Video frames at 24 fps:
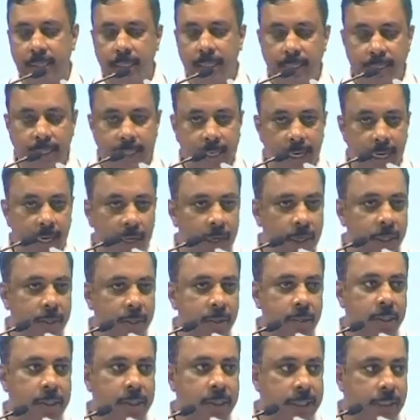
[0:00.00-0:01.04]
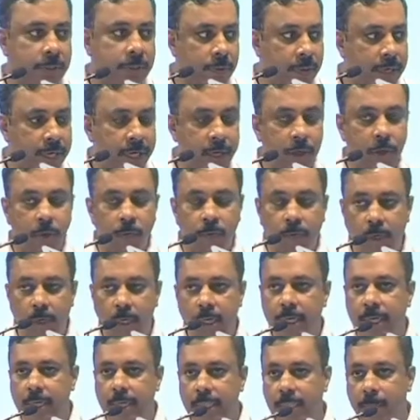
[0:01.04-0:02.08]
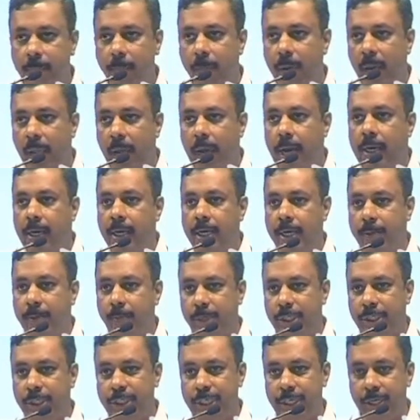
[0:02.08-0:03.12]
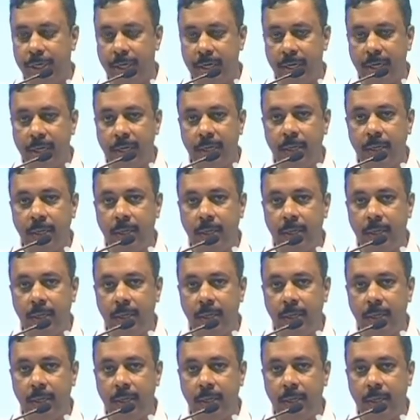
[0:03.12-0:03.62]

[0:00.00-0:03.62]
Skilled resources who need to work in the plant and machinery,